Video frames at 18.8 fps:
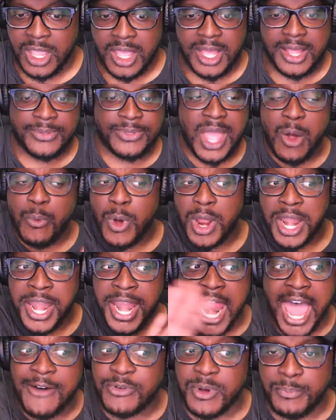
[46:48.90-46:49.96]
There will
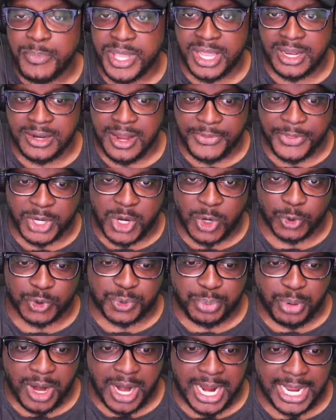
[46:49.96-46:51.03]
never be another Coach
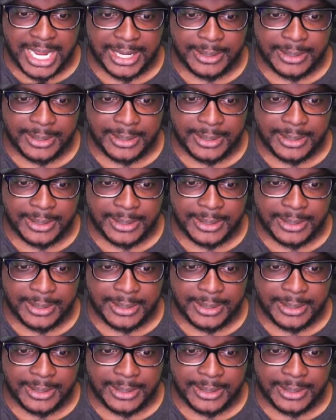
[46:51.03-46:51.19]
Prime.